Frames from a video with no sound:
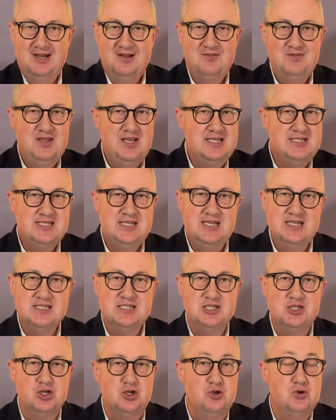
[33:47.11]
This
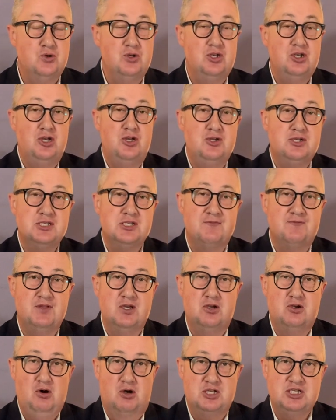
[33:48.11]
is the good news of the
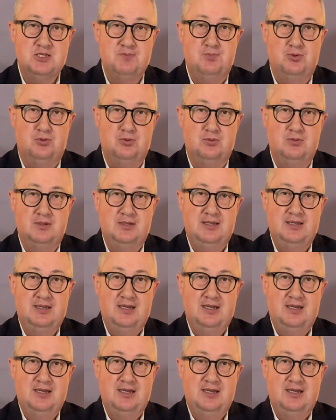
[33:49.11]
gospel,